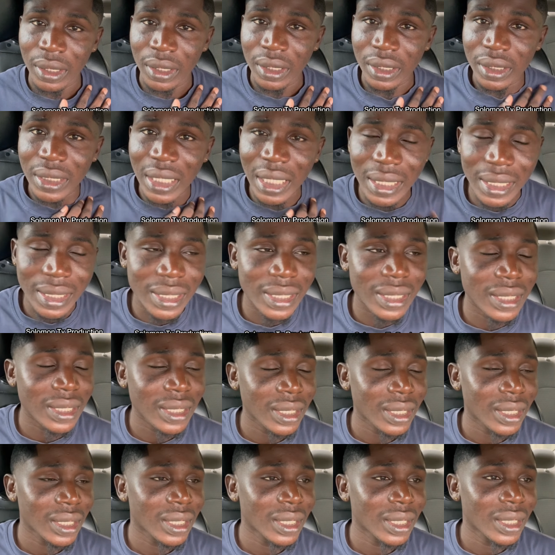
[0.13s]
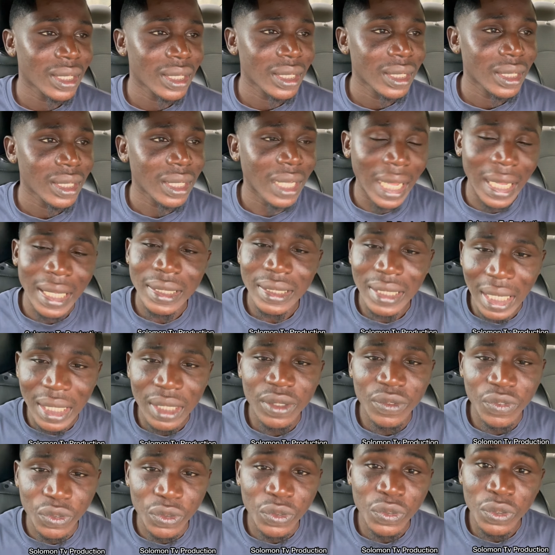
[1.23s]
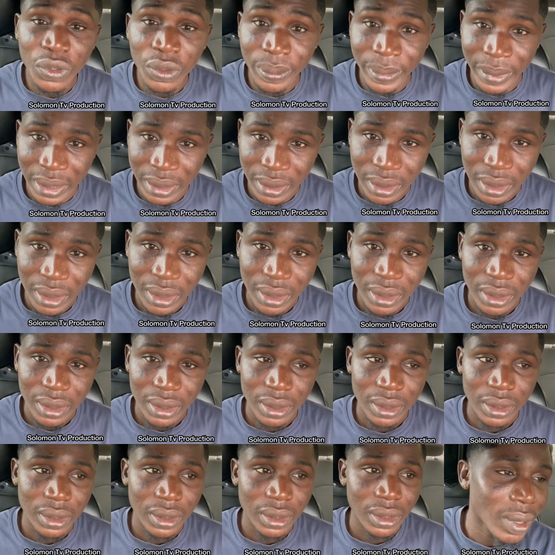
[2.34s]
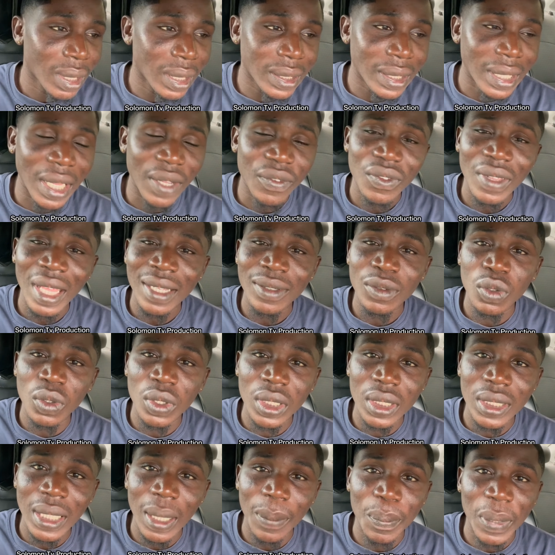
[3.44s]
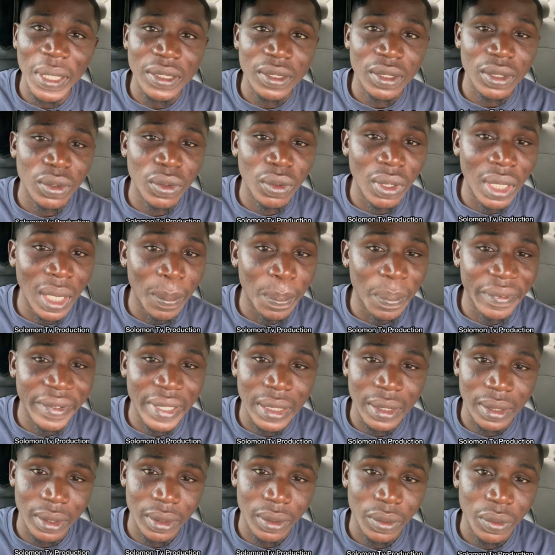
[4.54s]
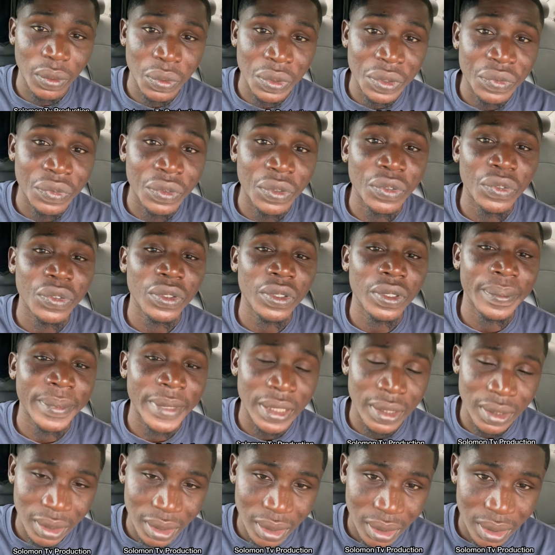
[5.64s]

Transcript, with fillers: Yes, I enact fulfillment. And after doing that particular prank with fulfillment,